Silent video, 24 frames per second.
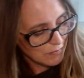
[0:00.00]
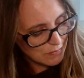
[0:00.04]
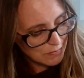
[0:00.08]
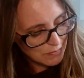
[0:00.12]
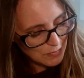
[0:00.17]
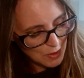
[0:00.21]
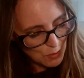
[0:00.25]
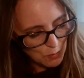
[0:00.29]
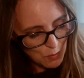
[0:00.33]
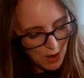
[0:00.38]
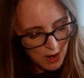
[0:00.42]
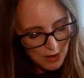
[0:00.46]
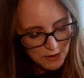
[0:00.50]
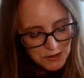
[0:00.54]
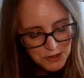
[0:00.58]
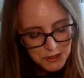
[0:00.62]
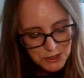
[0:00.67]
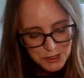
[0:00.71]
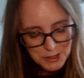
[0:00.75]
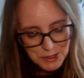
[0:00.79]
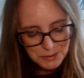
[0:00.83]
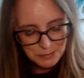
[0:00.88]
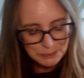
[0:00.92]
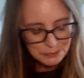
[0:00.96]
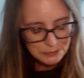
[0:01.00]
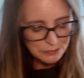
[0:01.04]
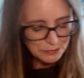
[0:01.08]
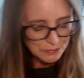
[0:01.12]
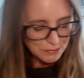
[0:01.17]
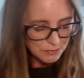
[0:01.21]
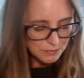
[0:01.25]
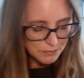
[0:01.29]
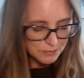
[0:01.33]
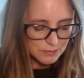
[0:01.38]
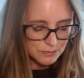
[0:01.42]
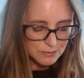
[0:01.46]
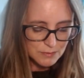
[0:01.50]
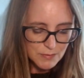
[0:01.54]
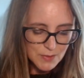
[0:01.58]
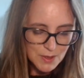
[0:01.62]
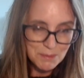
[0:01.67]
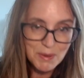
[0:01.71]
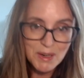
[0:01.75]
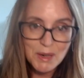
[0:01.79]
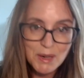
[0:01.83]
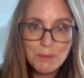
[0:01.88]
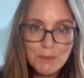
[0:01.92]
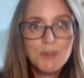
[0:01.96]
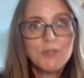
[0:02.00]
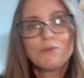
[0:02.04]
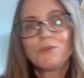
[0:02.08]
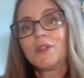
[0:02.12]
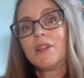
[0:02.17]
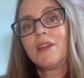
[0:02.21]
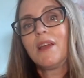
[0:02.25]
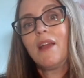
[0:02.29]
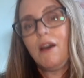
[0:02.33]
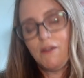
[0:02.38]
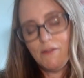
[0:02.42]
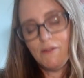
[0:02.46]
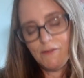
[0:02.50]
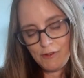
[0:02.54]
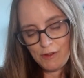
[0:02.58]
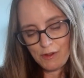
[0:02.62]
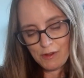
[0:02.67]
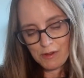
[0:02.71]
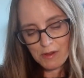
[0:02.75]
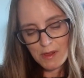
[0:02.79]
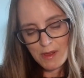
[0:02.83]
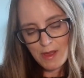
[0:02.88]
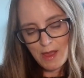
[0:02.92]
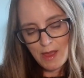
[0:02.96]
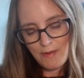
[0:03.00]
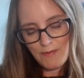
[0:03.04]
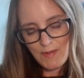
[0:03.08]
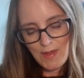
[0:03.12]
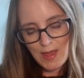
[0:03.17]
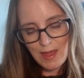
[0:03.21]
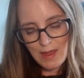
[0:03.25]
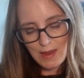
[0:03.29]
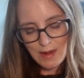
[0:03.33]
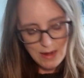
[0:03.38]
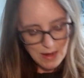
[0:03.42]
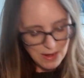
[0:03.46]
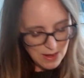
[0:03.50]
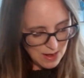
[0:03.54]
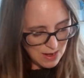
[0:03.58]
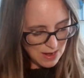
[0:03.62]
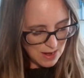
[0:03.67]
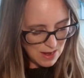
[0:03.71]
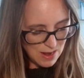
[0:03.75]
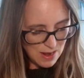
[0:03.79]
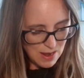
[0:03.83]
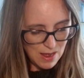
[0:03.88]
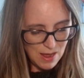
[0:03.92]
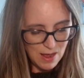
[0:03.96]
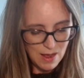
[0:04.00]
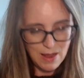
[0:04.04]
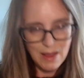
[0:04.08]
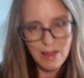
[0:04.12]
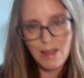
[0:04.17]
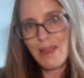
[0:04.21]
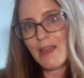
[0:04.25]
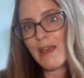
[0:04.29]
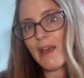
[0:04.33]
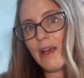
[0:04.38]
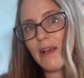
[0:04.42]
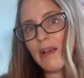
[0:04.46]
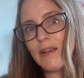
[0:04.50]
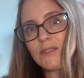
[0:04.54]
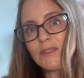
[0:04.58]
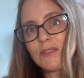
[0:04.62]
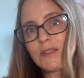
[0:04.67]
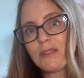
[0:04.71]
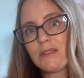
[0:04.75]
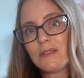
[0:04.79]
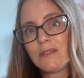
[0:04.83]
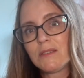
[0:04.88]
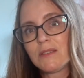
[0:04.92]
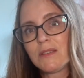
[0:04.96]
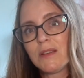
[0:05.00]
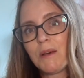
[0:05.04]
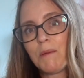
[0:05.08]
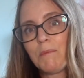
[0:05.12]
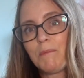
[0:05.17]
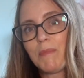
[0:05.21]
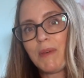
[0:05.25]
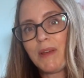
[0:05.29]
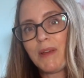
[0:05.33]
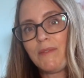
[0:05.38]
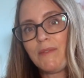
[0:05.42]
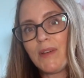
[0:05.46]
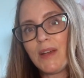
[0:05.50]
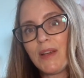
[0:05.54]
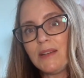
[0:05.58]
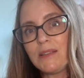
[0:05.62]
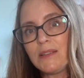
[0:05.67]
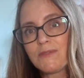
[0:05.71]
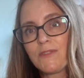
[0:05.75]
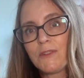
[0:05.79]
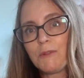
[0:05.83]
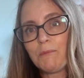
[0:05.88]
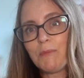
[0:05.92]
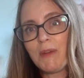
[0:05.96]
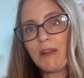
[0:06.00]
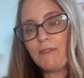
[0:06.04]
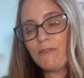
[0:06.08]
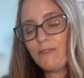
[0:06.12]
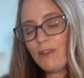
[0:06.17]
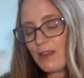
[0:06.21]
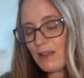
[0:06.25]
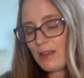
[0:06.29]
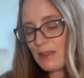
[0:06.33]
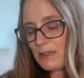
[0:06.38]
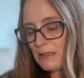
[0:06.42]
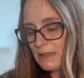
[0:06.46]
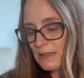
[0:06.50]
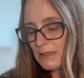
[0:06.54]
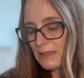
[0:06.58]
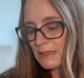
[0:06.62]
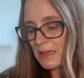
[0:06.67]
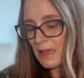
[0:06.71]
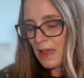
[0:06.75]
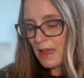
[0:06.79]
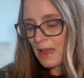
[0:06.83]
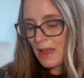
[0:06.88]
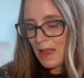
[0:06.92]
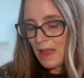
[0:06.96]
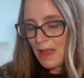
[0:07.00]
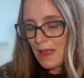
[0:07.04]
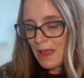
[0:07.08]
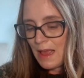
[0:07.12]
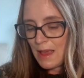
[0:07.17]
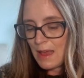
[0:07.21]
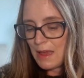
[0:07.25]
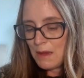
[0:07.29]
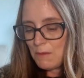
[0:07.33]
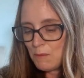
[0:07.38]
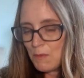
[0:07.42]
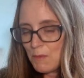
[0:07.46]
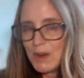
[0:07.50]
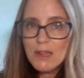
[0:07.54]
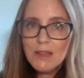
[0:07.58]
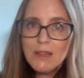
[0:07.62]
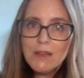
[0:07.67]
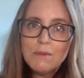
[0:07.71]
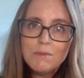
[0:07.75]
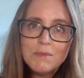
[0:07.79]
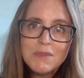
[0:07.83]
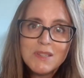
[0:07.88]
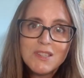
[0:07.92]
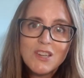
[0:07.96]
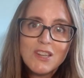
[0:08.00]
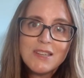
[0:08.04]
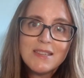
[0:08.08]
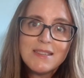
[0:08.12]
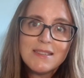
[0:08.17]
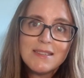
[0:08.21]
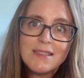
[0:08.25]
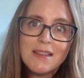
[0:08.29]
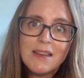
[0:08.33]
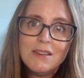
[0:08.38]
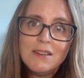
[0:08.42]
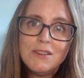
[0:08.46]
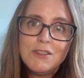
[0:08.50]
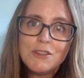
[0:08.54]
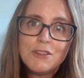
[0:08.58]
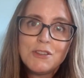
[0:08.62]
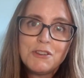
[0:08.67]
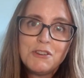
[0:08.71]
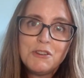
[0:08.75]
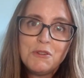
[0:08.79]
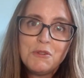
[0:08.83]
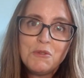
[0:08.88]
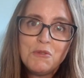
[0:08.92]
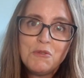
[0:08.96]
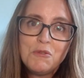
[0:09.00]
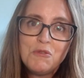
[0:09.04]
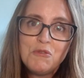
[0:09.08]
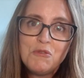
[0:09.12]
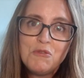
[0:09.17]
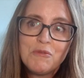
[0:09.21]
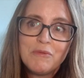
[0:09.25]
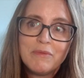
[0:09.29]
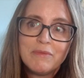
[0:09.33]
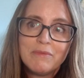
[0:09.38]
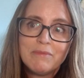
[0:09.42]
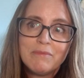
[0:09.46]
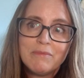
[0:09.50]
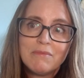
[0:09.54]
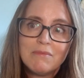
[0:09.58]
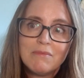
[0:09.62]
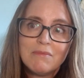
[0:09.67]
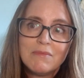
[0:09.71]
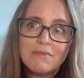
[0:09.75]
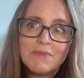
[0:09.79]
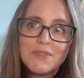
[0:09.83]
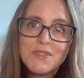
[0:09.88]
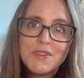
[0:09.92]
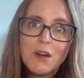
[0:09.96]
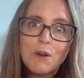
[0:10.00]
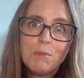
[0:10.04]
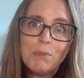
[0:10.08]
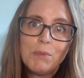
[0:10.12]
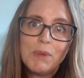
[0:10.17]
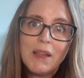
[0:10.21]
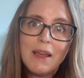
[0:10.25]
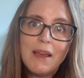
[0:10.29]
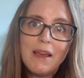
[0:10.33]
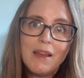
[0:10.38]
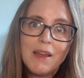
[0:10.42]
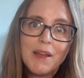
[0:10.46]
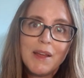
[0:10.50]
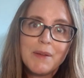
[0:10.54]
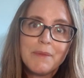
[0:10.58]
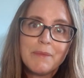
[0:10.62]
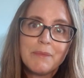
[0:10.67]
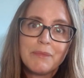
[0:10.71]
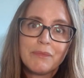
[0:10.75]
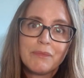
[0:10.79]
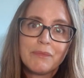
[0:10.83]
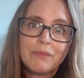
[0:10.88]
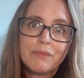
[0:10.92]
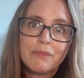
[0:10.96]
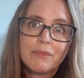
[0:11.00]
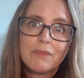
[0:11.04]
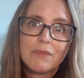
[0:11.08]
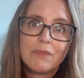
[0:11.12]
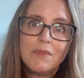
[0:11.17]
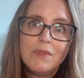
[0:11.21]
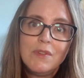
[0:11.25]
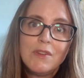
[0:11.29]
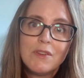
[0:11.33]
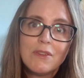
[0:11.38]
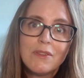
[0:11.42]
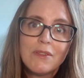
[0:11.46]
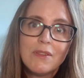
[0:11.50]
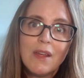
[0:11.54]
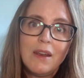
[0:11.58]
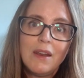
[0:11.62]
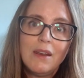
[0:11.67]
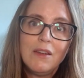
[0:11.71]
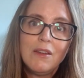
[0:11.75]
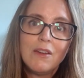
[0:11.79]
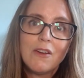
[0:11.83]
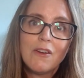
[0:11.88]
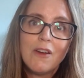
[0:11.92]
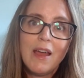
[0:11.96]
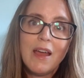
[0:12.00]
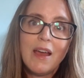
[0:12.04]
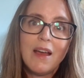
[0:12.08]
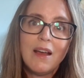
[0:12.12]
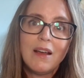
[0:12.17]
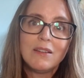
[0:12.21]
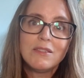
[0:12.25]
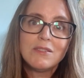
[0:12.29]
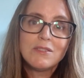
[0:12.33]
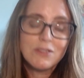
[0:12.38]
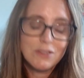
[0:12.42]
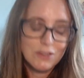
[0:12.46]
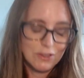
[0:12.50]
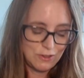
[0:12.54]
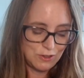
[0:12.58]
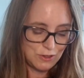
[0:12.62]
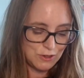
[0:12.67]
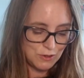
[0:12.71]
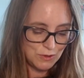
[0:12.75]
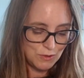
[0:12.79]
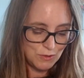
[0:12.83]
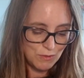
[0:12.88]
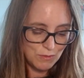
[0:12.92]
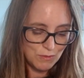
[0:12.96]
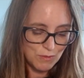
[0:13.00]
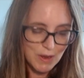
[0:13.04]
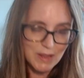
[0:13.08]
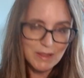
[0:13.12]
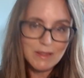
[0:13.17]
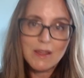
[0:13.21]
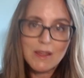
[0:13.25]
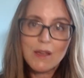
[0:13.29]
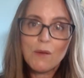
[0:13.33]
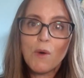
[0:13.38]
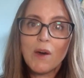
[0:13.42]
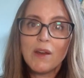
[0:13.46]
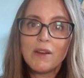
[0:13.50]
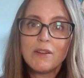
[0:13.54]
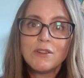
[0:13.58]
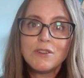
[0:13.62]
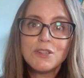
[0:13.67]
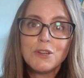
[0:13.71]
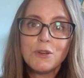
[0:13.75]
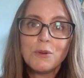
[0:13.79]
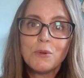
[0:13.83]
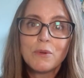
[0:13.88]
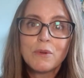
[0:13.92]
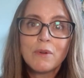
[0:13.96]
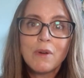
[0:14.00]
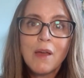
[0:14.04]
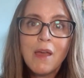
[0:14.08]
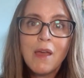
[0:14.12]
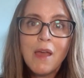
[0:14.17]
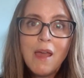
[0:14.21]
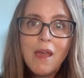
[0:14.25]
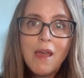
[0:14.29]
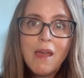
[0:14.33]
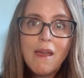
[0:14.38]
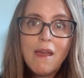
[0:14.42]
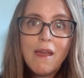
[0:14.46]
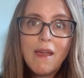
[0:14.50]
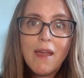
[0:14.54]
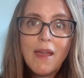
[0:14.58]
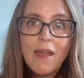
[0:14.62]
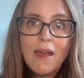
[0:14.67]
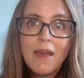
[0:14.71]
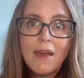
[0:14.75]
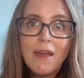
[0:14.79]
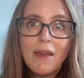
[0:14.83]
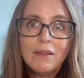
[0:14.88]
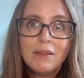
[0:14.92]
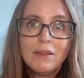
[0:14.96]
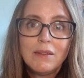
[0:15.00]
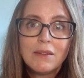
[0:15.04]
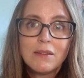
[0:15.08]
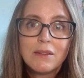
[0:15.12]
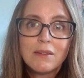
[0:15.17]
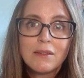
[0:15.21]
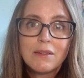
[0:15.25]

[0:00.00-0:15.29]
watched, but it was really helpful. And then I asked some advice from my friends, and one of them just said to start playing, just letting your hands do what they want to do. And